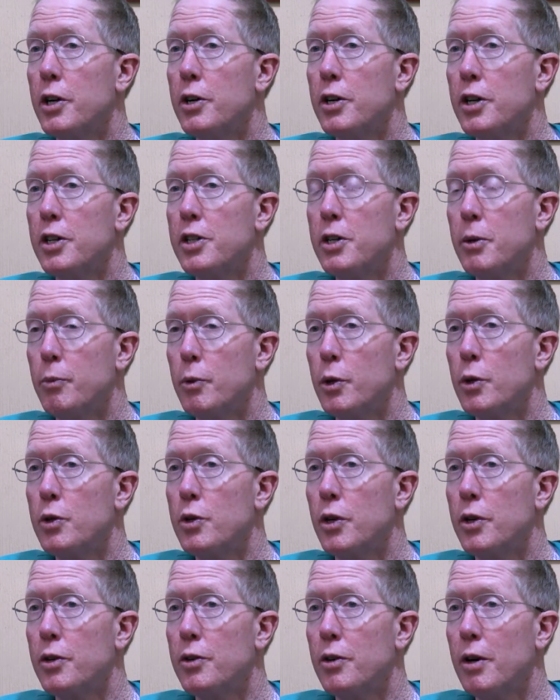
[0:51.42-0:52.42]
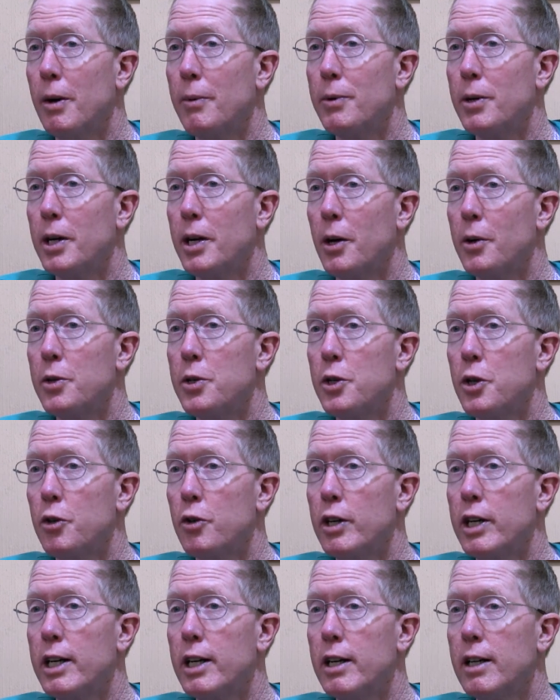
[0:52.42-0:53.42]
distribution trip to Costa
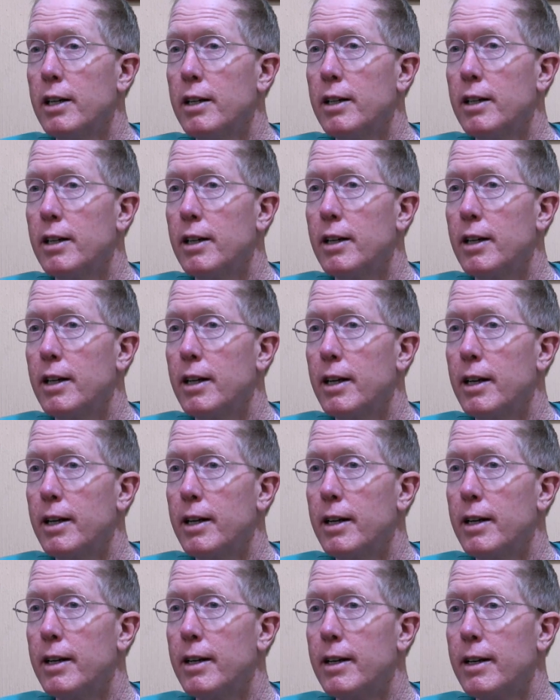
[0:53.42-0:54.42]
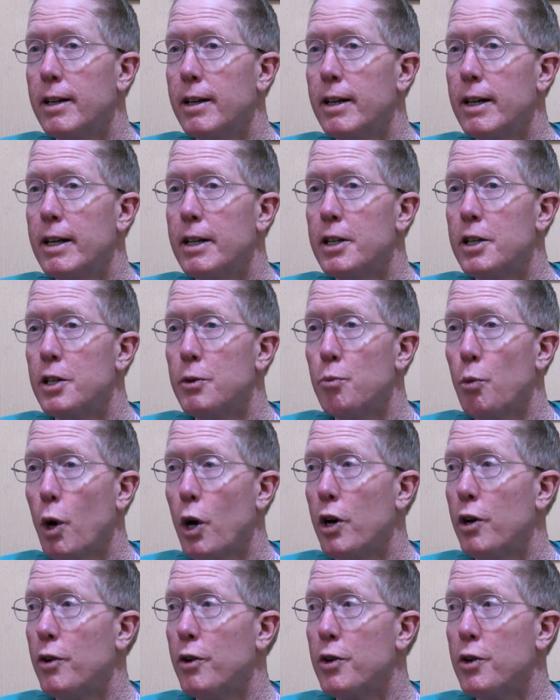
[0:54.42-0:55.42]
Rica, and his
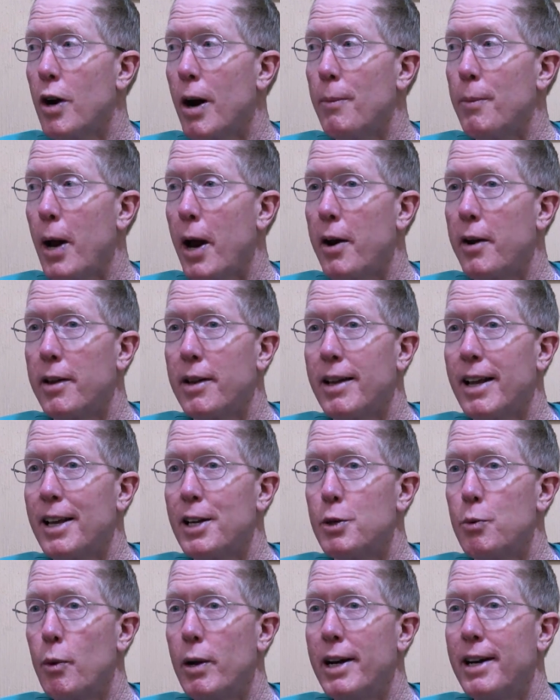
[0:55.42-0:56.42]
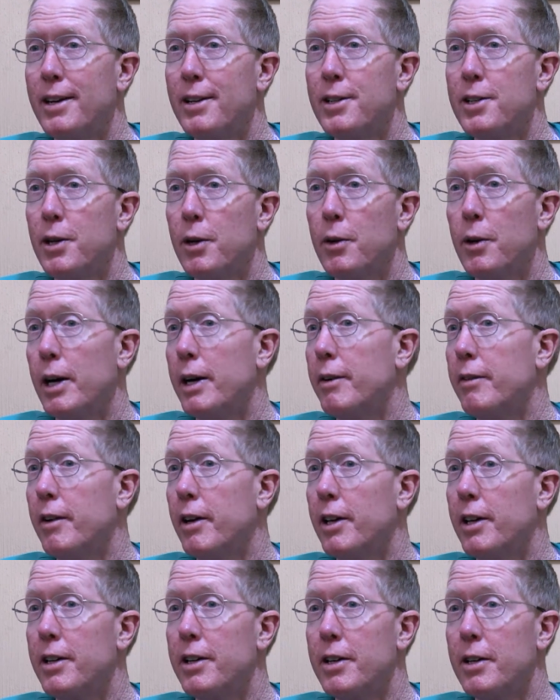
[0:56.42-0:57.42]
partner dropped out at the last minute, so I
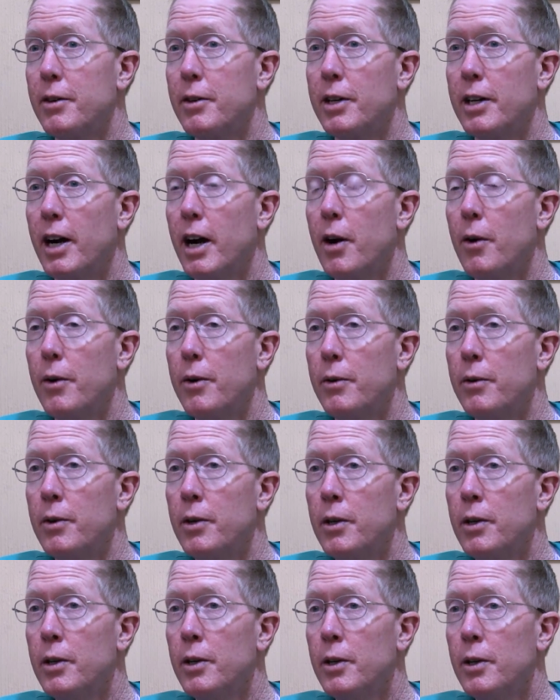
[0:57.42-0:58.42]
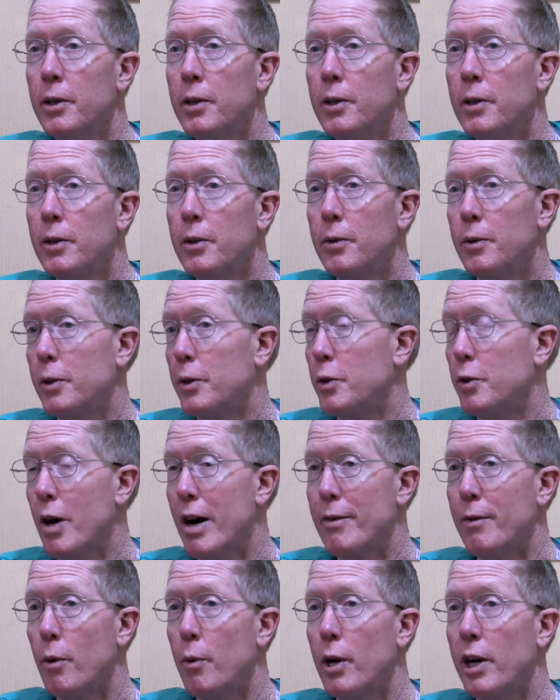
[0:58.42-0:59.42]
volunteered to go, and we
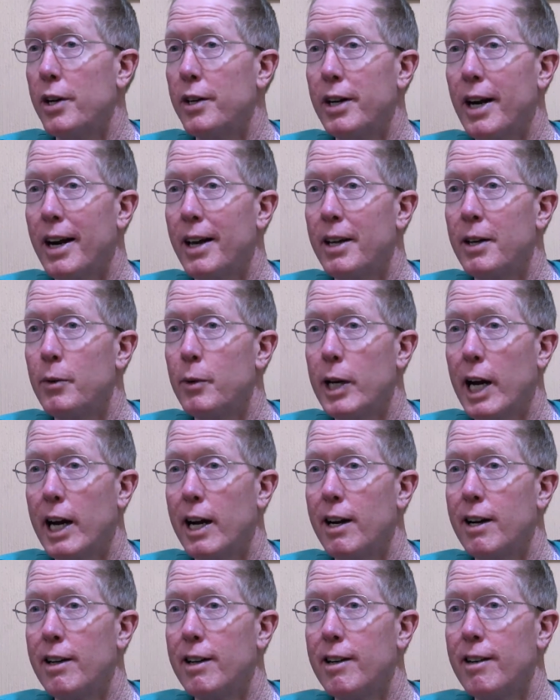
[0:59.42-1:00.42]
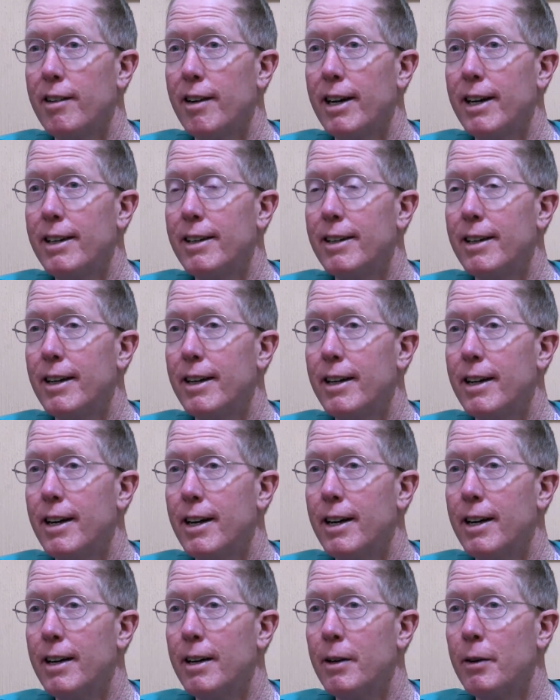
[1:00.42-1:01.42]
travel well together. We got along great, and
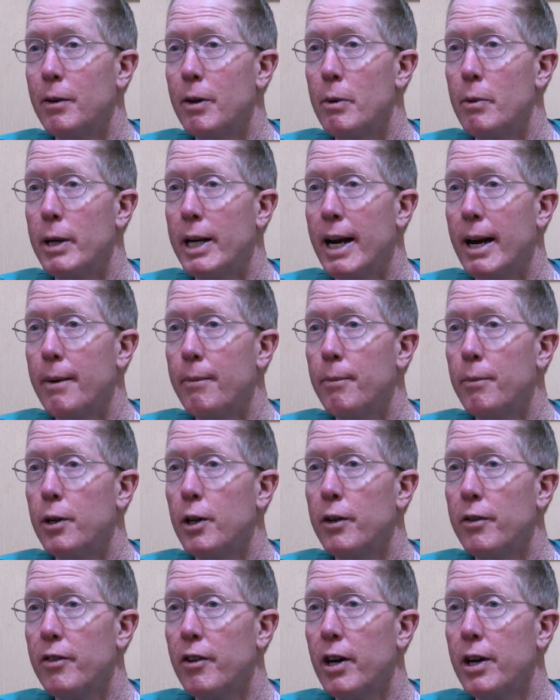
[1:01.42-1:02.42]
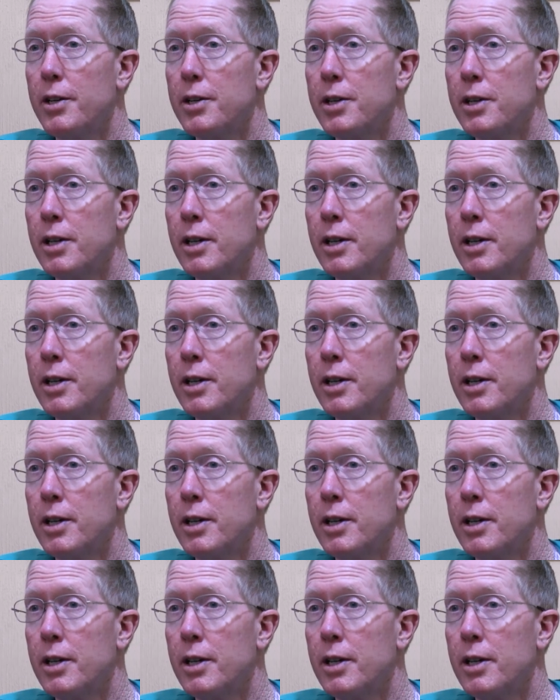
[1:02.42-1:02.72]
we became good friends.